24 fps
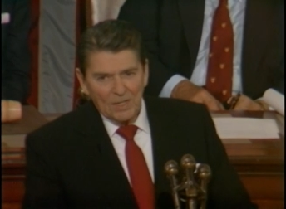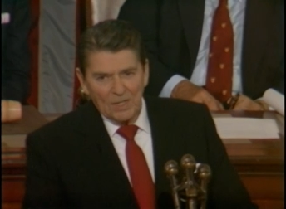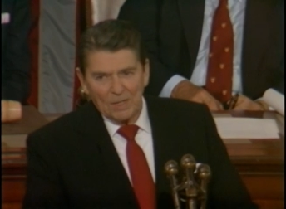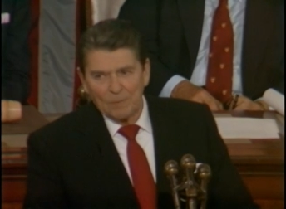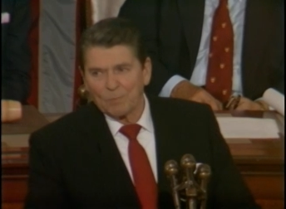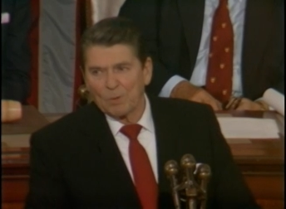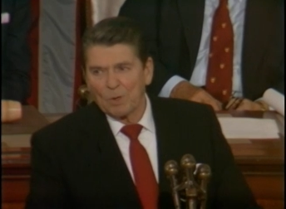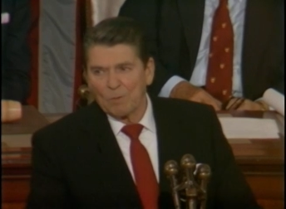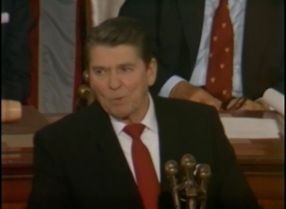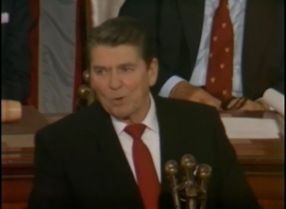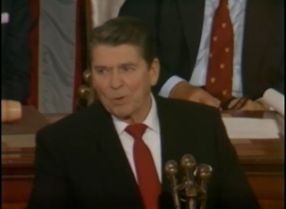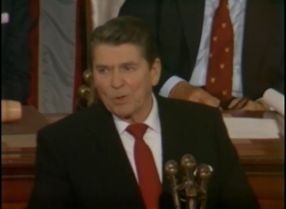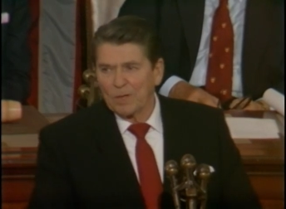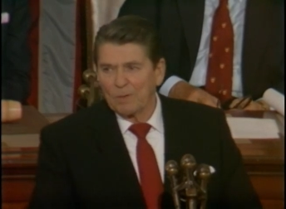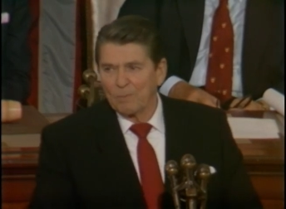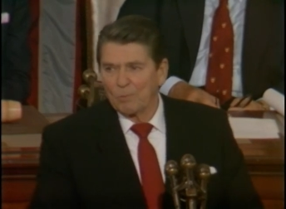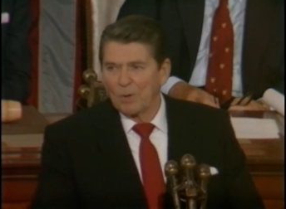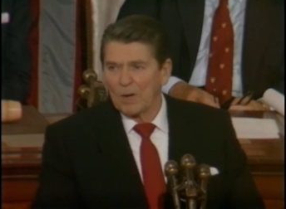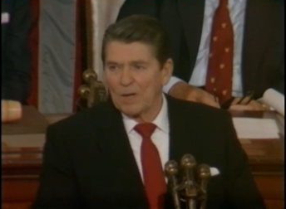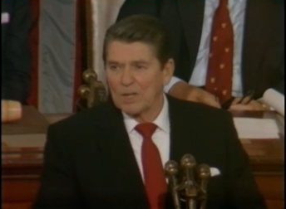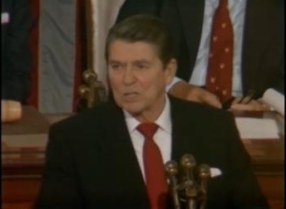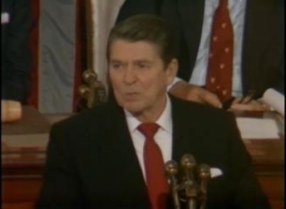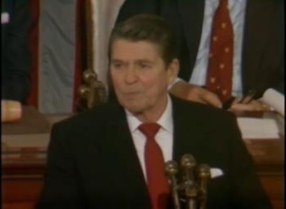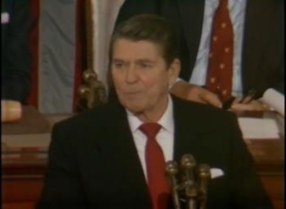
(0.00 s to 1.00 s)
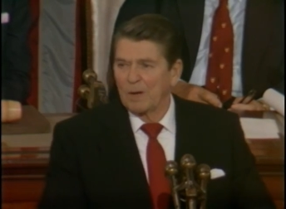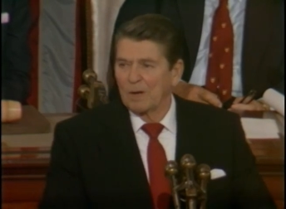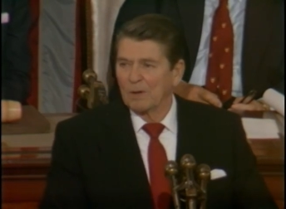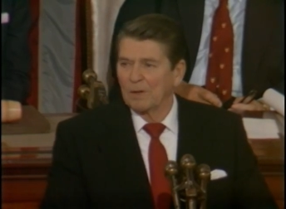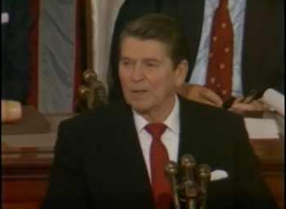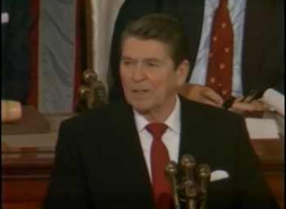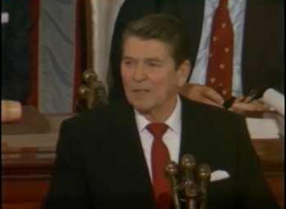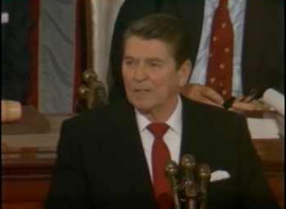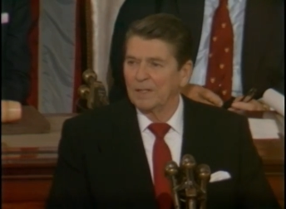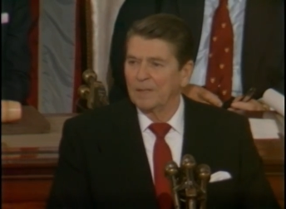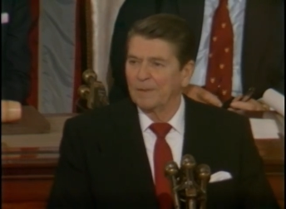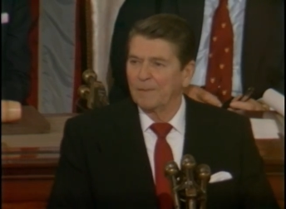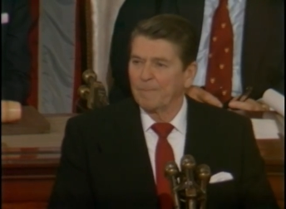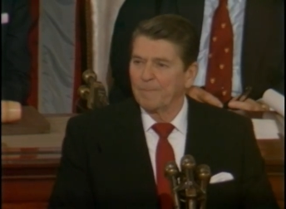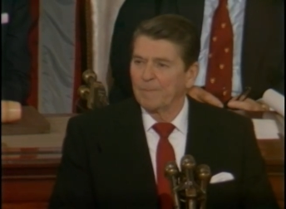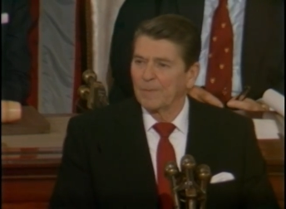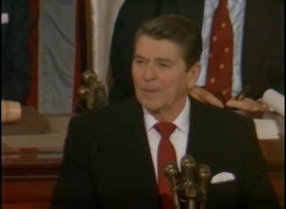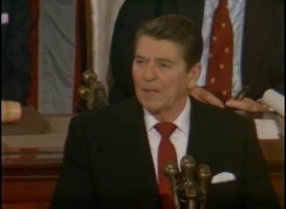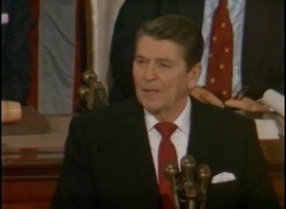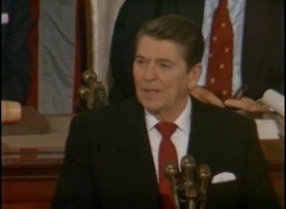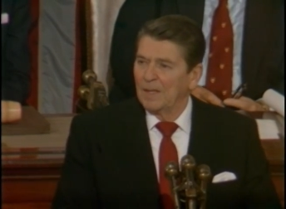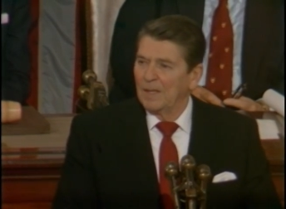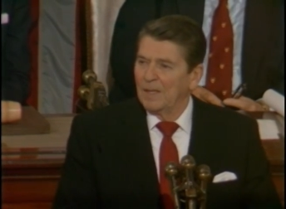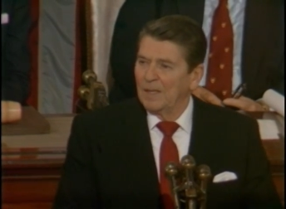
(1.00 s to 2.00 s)
and promoting prosperity.
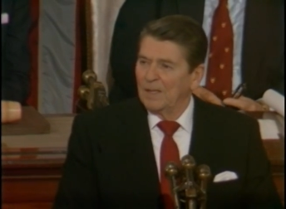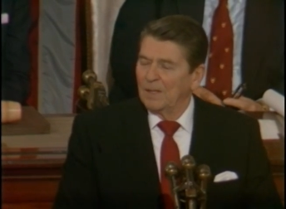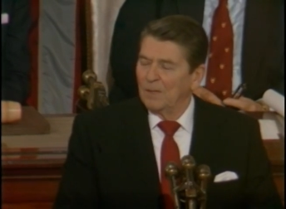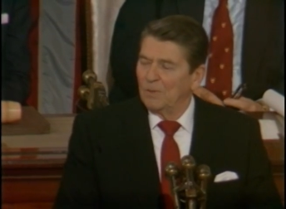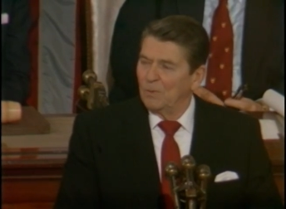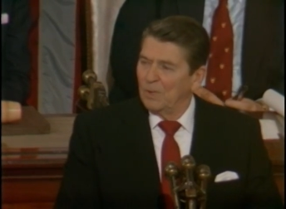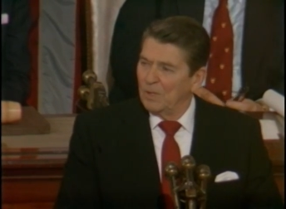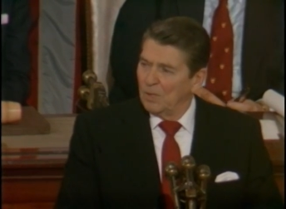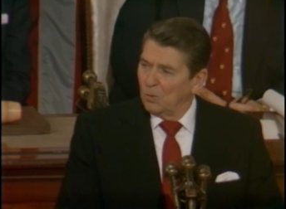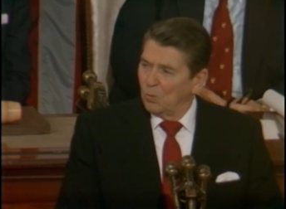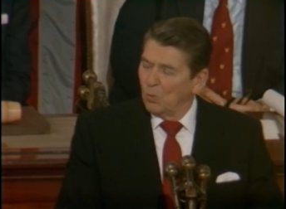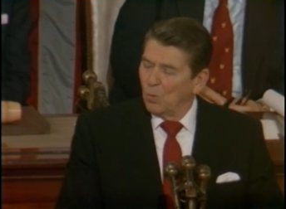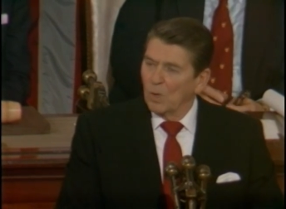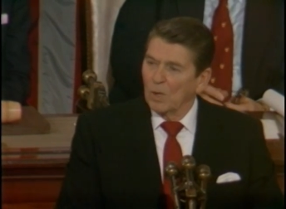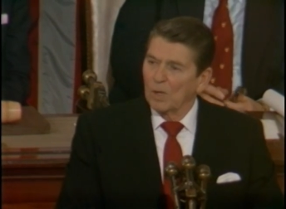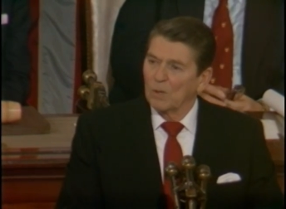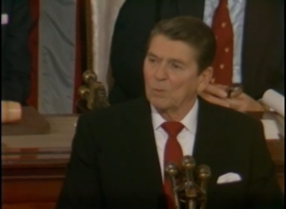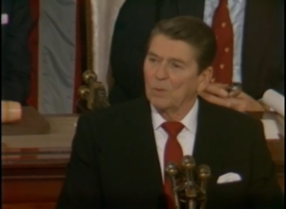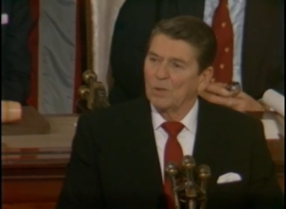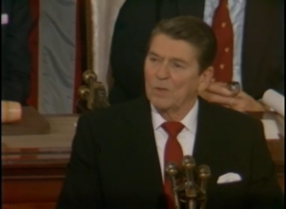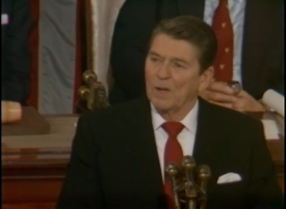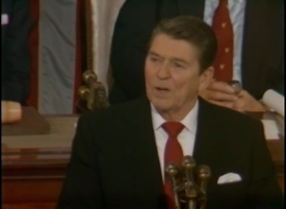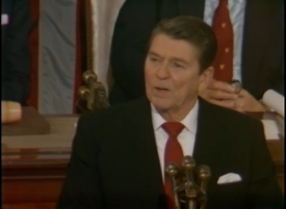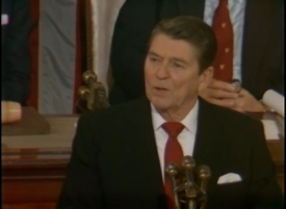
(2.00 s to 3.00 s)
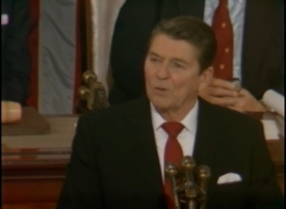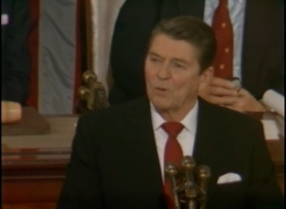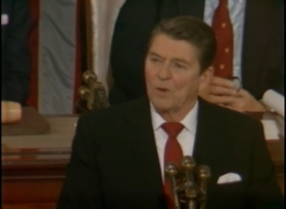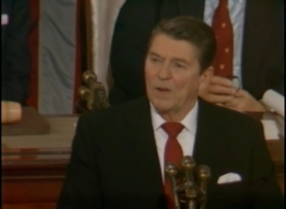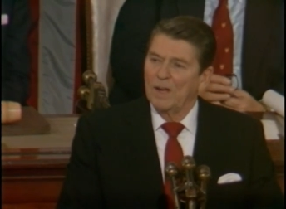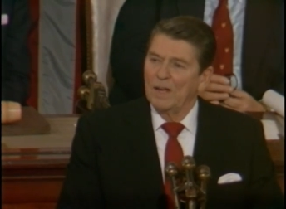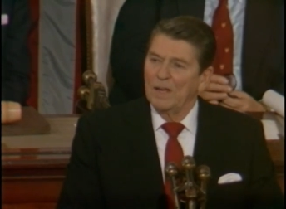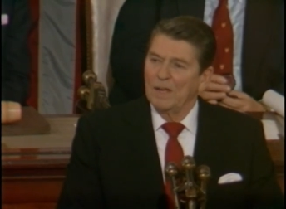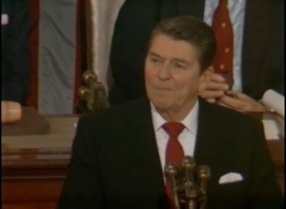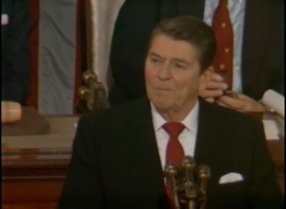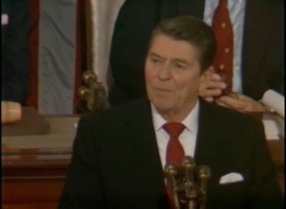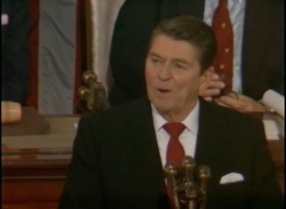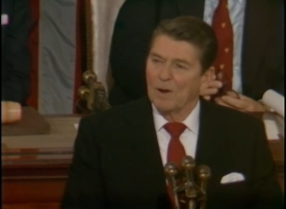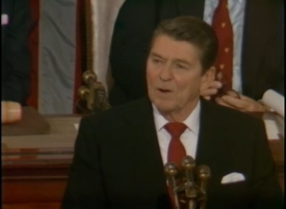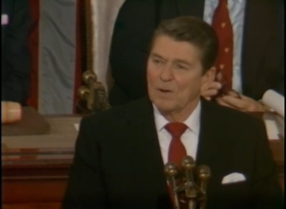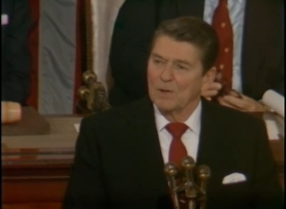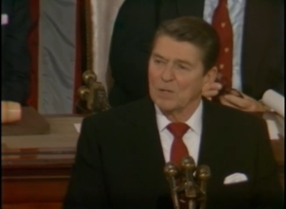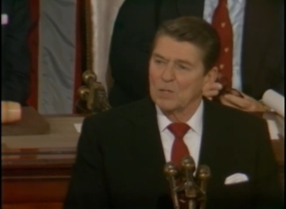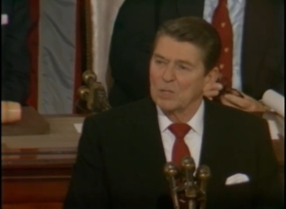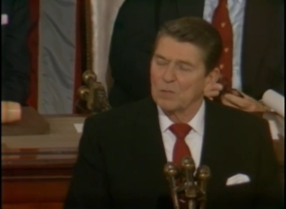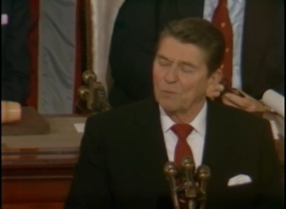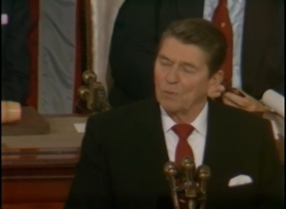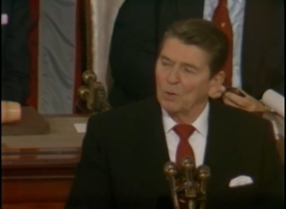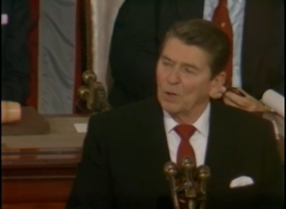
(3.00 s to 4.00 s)
We'll work with our trading
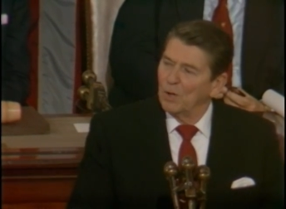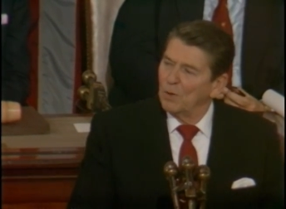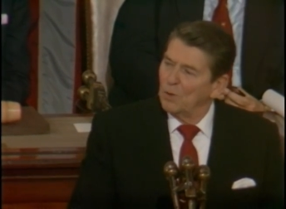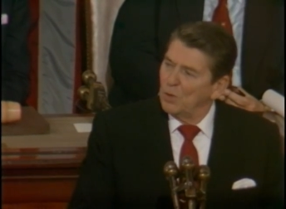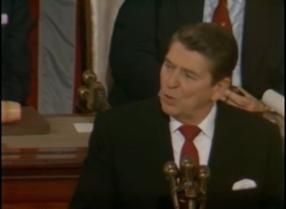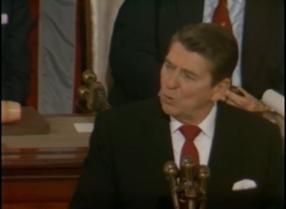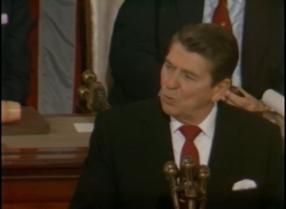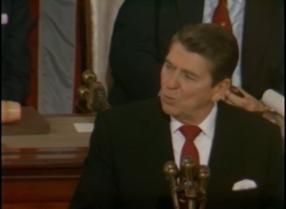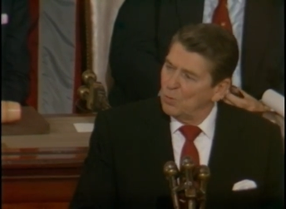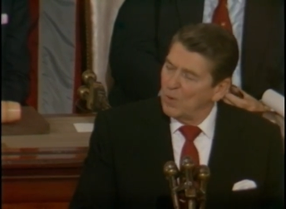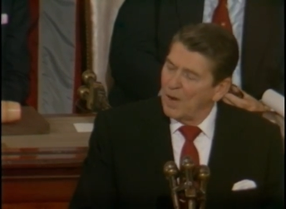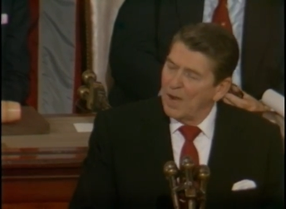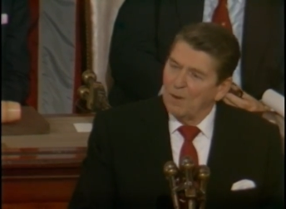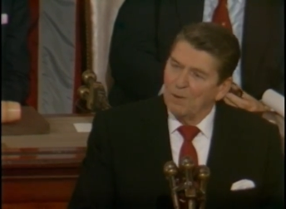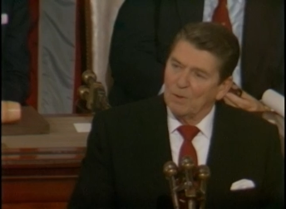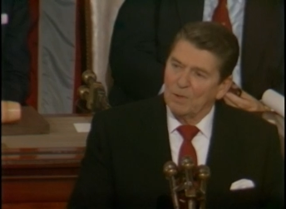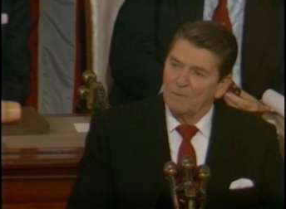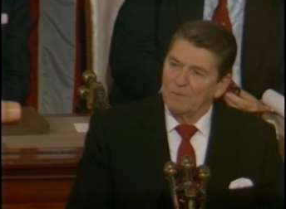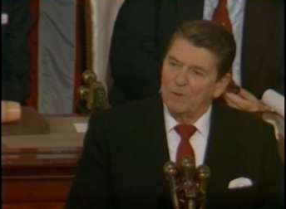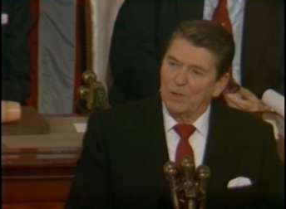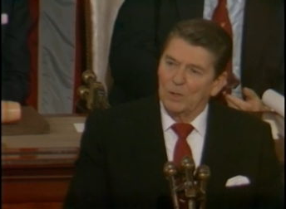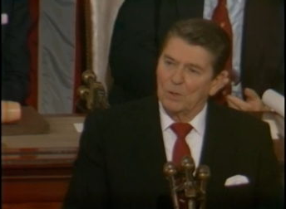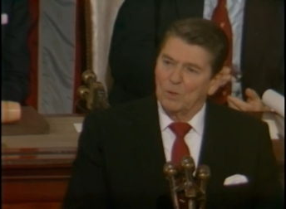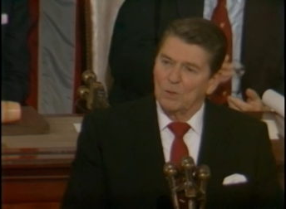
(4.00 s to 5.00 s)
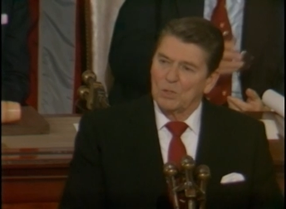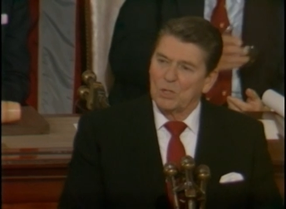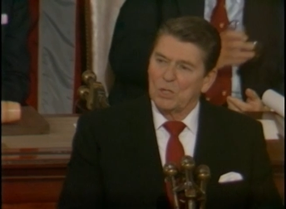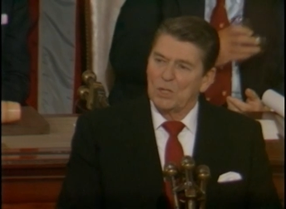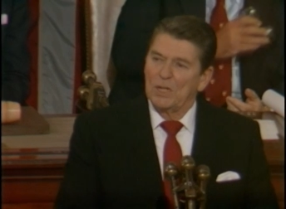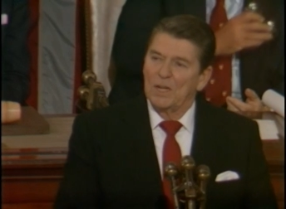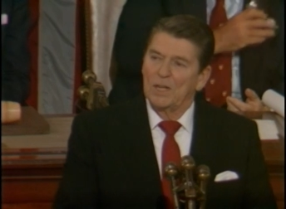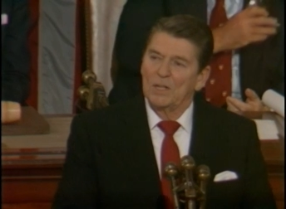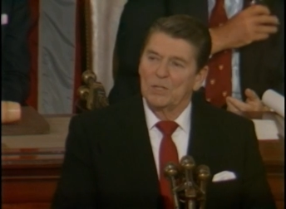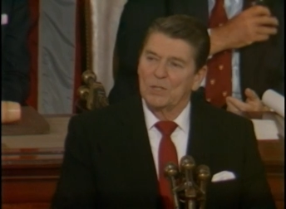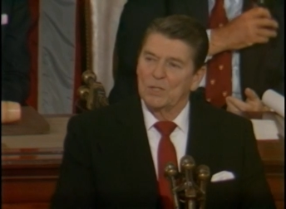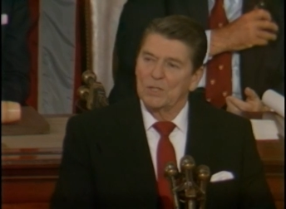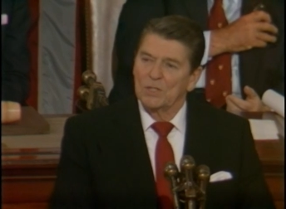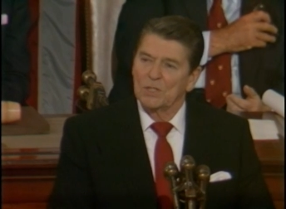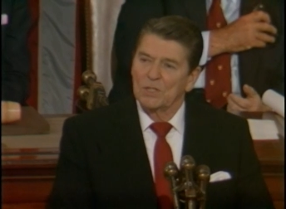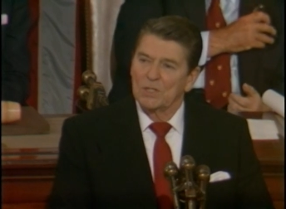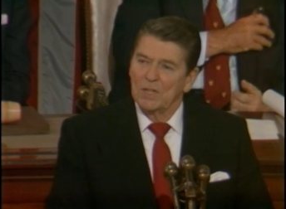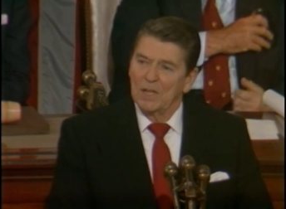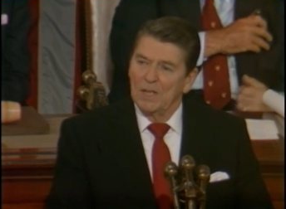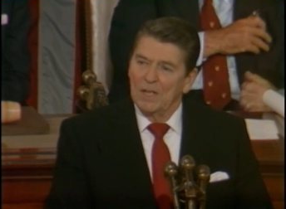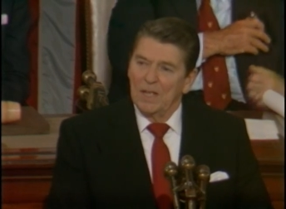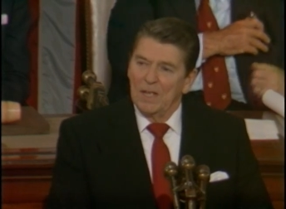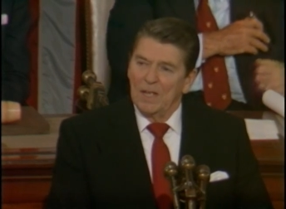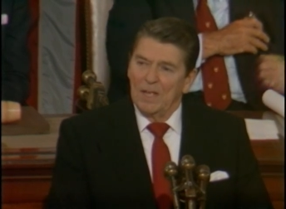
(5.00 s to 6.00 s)
partners for a new round of negotiations